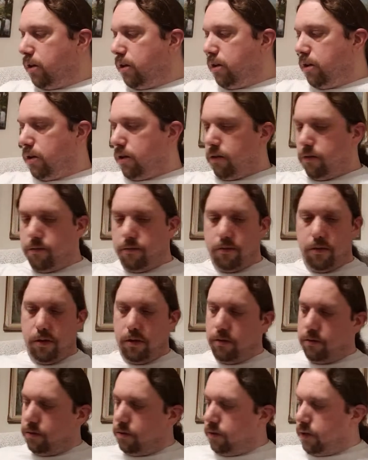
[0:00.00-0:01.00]
Oh,
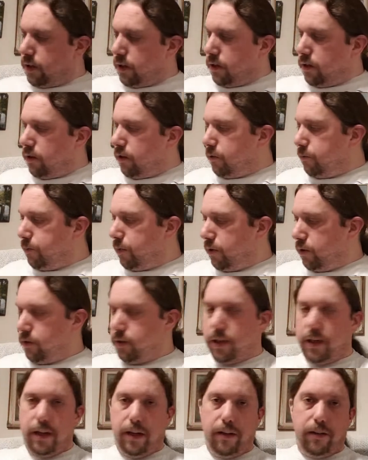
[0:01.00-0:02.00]
I'll do that last, because
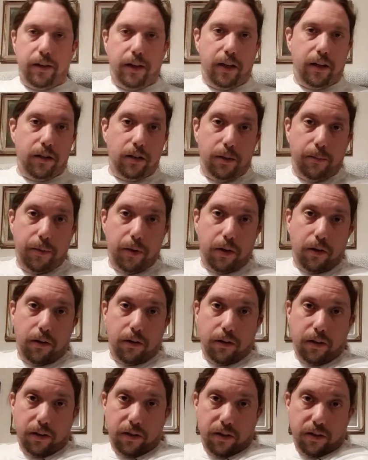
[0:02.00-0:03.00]
that isn't actually part
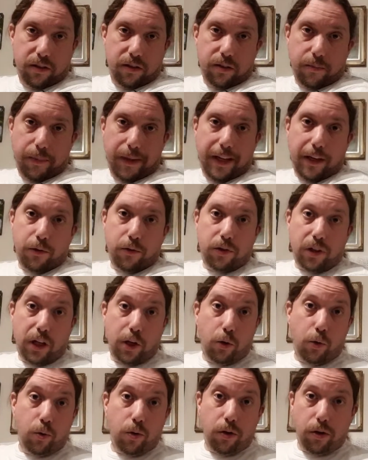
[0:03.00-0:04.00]
of that. That's something else I
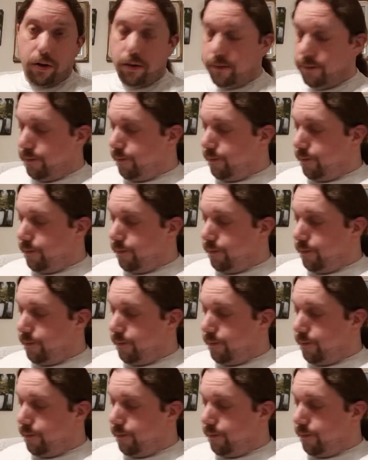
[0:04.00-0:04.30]
ordered.